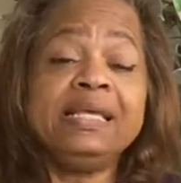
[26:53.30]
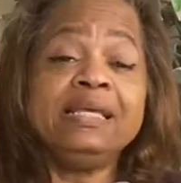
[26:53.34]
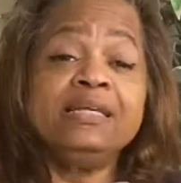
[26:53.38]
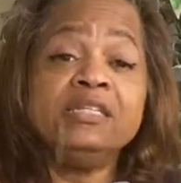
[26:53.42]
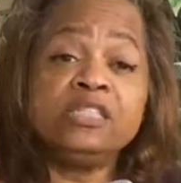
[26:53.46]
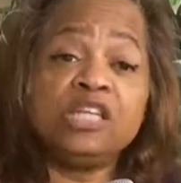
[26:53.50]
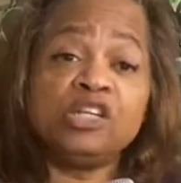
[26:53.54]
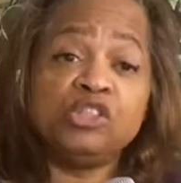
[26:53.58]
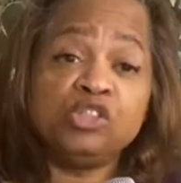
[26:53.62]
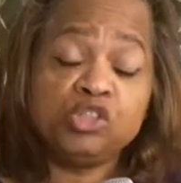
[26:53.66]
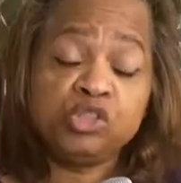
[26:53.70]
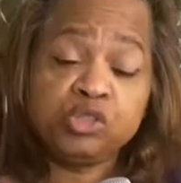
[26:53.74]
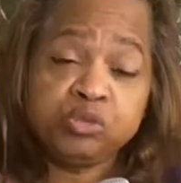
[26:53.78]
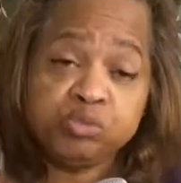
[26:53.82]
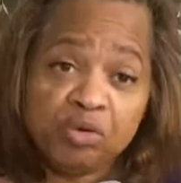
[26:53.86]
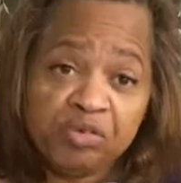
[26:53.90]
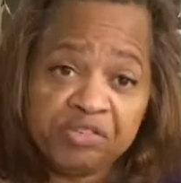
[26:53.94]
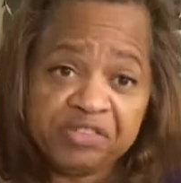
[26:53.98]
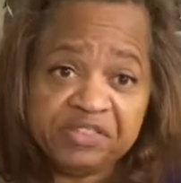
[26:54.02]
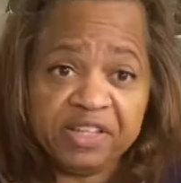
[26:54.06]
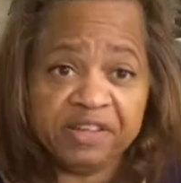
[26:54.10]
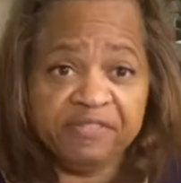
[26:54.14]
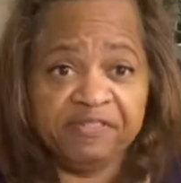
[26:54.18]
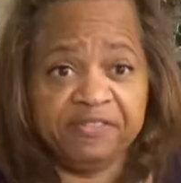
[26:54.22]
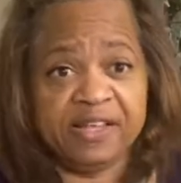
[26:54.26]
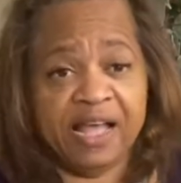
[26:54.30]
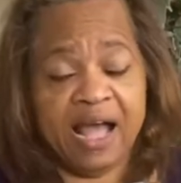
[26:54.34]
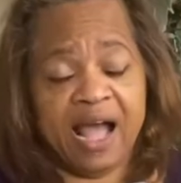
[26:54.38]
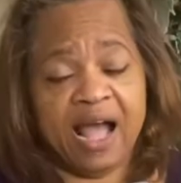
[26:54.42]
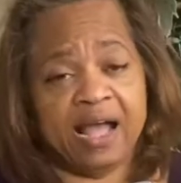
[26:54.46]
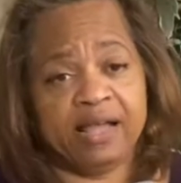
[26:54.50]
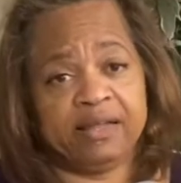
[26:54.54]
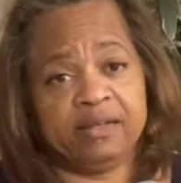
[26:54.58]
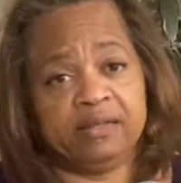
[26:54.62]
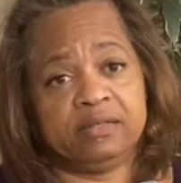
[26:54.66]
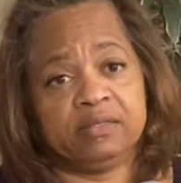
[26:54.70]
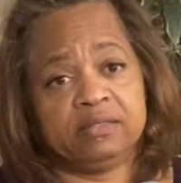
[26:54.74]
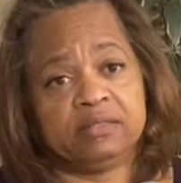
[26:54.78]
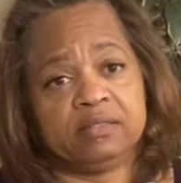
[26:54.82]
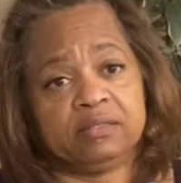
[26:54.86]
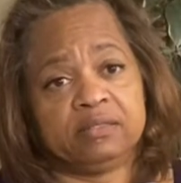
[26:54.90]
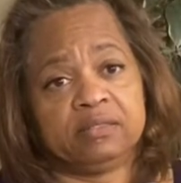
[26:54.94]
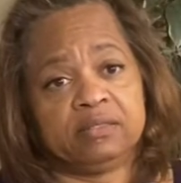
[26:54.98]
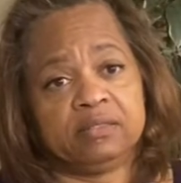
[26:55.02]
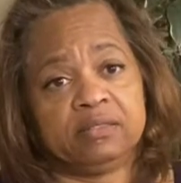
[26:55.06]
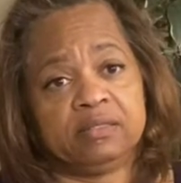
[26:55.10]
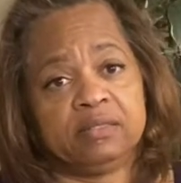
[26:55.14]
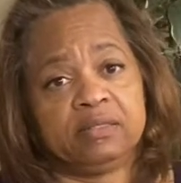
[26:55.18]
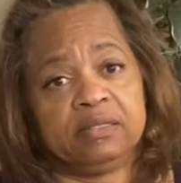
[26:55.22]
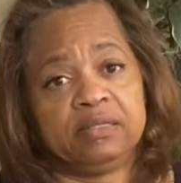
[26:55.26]
the truth of God
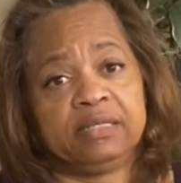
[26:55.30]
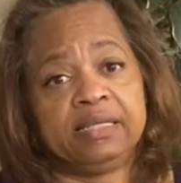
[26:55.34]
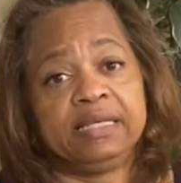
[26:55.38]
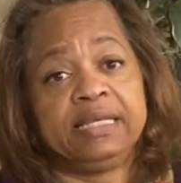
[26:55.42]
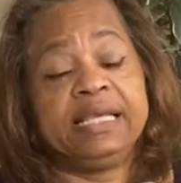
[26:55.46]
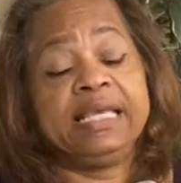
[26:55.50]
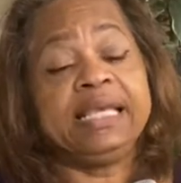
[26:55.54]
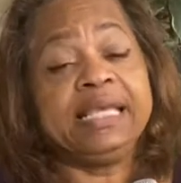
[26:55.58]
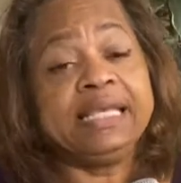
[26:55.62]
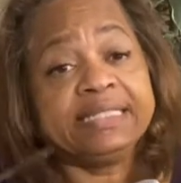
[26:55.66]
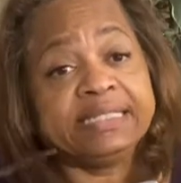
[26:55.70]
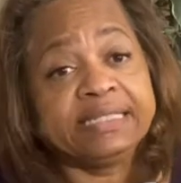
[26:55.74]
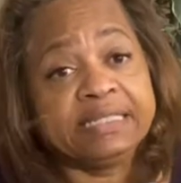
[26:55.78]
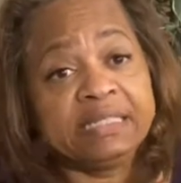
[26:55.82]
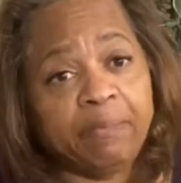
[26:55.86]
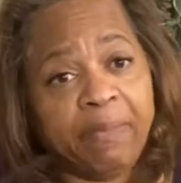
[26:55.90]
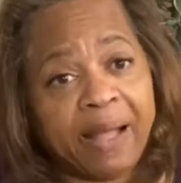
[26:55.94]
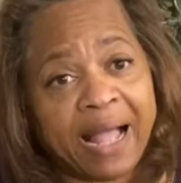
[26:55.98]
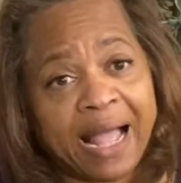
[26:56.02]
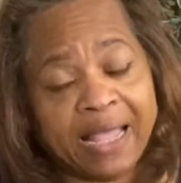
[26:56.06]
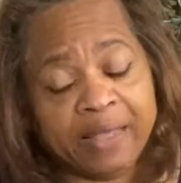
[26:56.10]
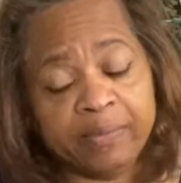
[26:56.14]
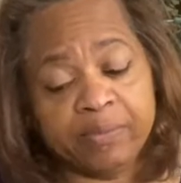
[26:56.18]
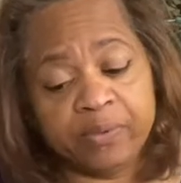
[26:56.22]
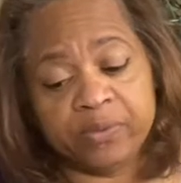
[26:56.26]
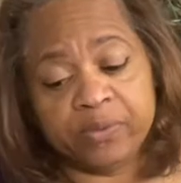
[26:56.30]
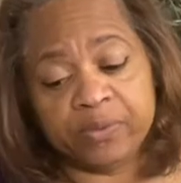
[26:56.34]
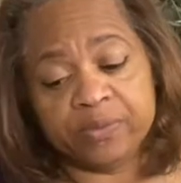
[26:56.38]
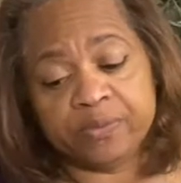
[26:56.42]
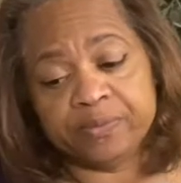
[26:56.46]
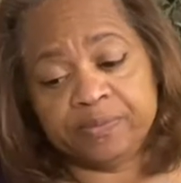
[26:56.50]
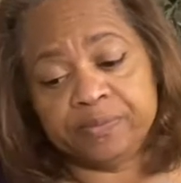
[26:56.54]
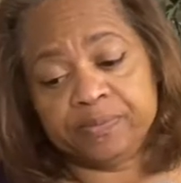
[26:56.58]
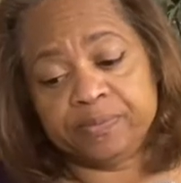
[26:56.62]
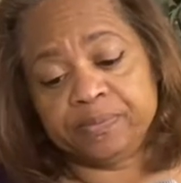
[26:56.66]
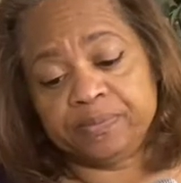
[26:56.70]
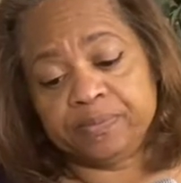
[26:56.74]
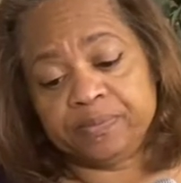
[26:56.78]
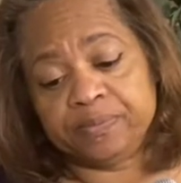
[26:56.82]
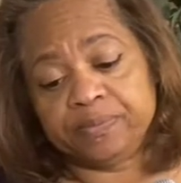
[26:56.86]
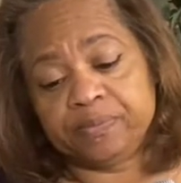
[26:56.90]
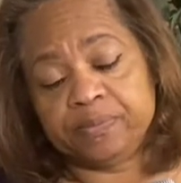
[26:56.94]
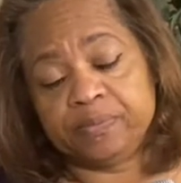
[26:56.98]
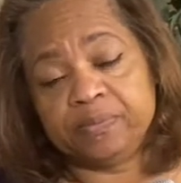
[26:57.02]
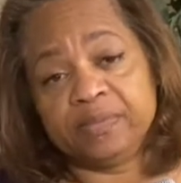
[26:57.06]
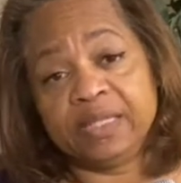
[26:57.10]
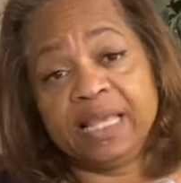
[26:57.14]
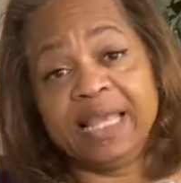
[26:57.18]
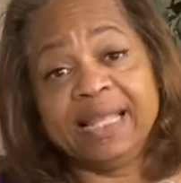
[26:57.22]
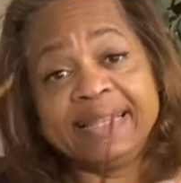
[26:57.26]
is the Bible.
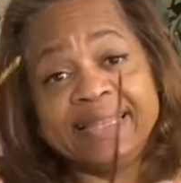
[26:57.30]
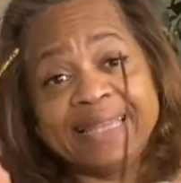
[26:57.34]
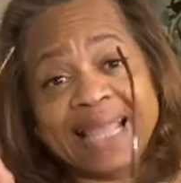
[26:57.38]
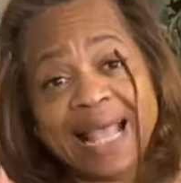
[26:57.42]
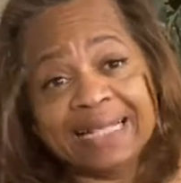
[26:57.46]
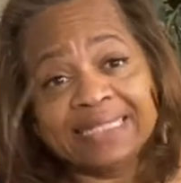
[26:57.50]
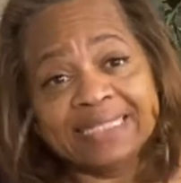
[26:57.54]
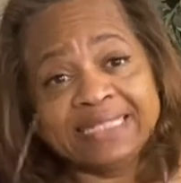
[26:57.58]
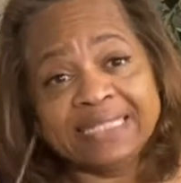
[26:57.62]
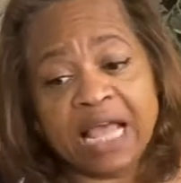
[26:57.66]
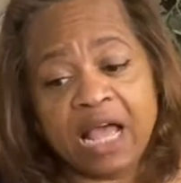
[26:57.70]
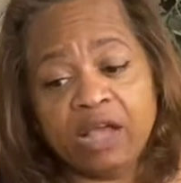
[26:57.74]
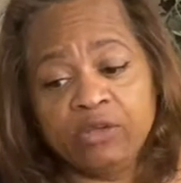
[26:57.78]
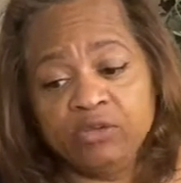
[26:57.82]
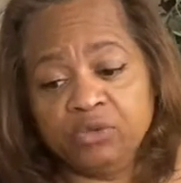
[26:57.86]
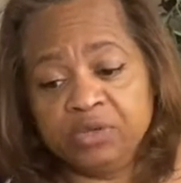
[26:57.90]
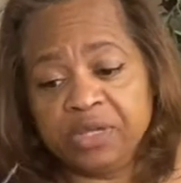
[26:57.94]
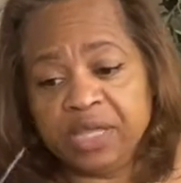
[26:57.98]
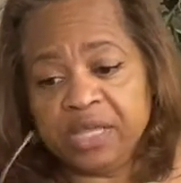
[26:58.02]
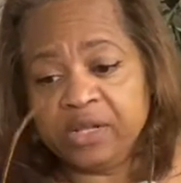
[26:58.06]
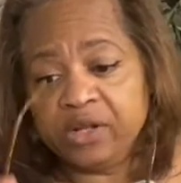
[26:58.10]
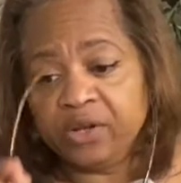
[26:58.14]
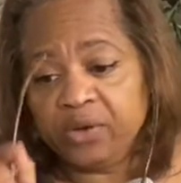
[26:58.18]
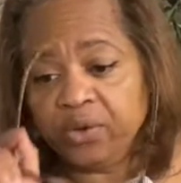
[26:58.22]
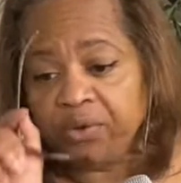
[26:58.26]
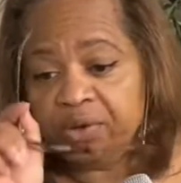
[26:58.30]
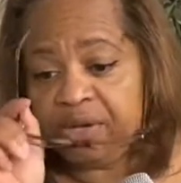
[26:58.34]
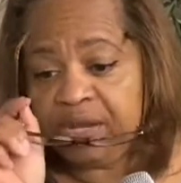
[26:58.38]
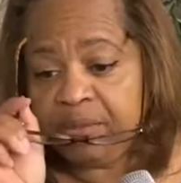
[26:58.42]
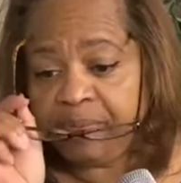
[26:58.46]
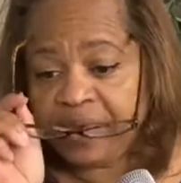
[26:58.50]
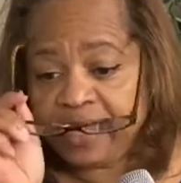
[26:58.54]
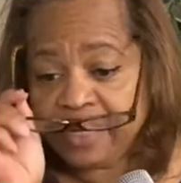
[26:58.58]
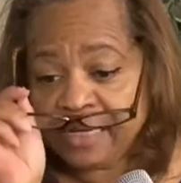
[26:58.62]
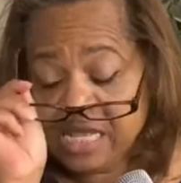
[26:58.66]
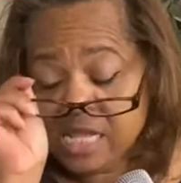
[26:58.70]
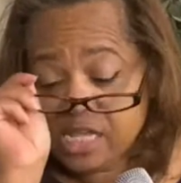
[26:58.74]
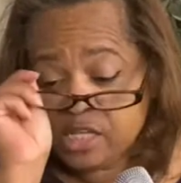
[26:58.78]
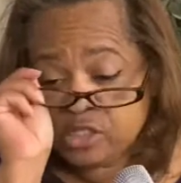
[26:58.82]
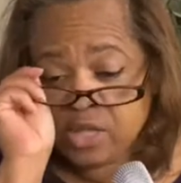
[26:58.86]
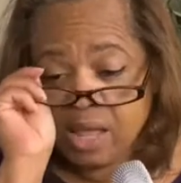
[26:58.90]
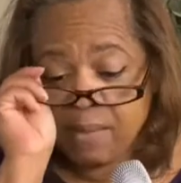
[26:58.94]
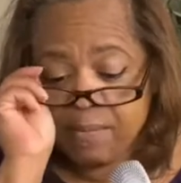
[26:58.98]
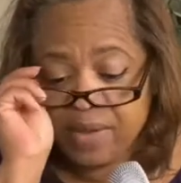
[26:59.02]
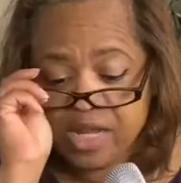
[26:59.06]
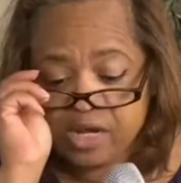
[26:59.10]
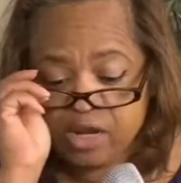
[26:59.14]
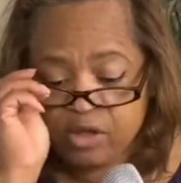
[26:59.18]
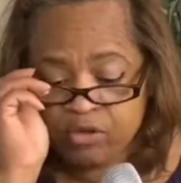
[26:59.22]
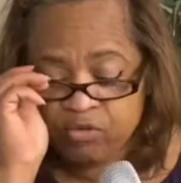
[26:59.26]
And that's how you can learn. Amen. So
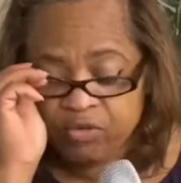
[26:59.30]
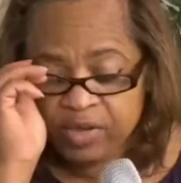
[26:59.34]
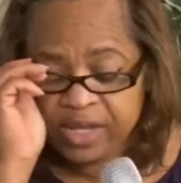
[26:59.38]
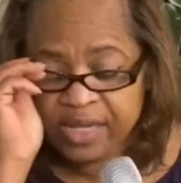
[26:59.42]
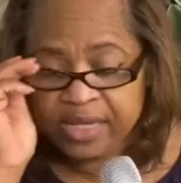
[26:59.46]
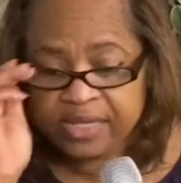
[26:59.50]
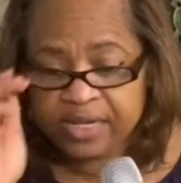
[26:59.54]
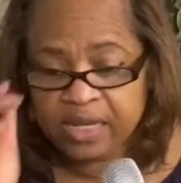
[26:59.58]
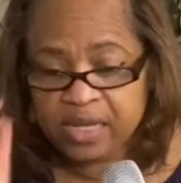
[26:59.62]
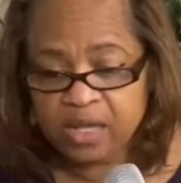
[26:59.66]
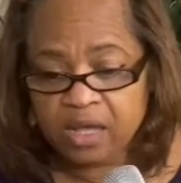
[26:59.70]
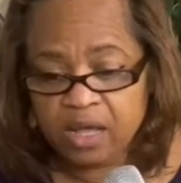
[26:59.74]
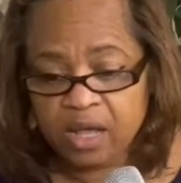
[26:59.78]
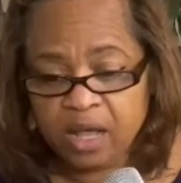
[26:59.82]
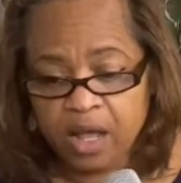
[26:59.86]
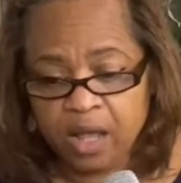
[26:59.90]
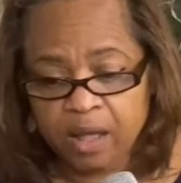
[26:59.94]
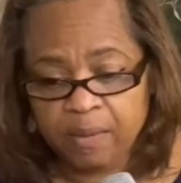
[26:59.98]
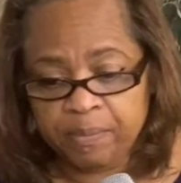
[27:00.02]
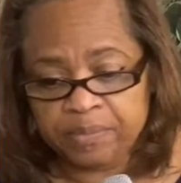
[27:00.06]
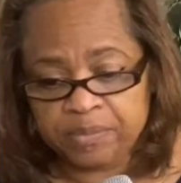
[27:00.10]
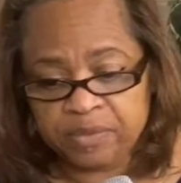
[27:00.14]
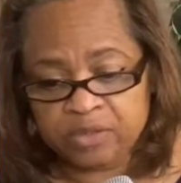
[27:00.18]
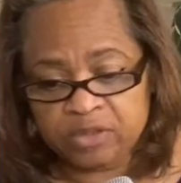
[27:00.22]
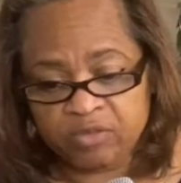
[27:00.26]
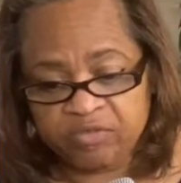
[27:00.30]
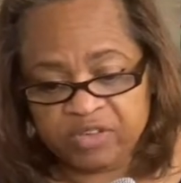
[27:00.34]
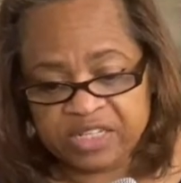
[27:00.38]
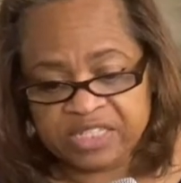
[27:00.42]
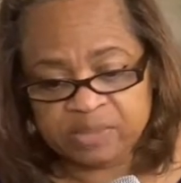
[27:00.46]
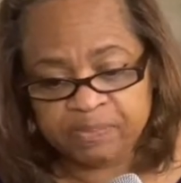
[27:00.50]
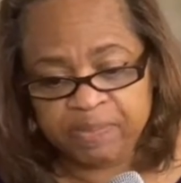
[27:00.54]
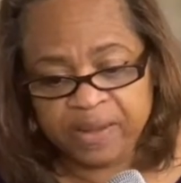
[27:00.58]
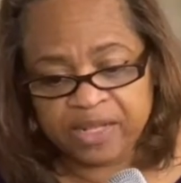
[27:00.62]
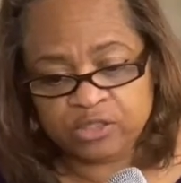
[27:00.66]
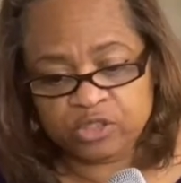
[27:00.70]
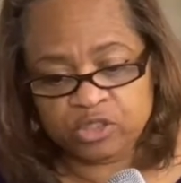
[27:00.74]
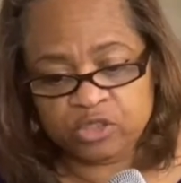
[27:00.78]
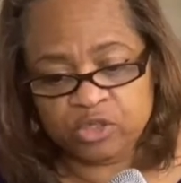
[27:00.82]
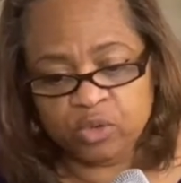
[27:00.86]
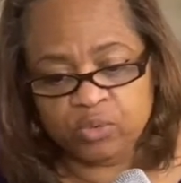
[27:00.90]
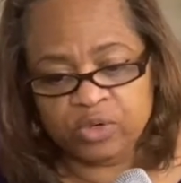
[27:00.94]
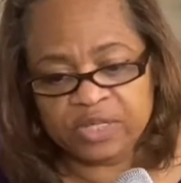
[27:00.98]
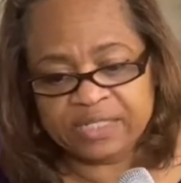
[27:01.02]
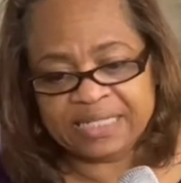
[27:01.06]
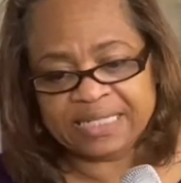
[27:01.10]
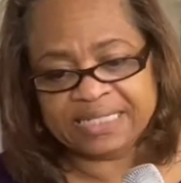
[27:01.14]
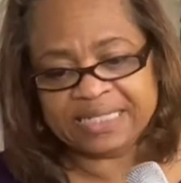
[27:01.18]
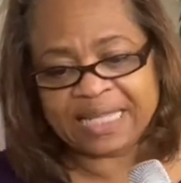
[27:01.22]
I'm going to read um, the response to the way it says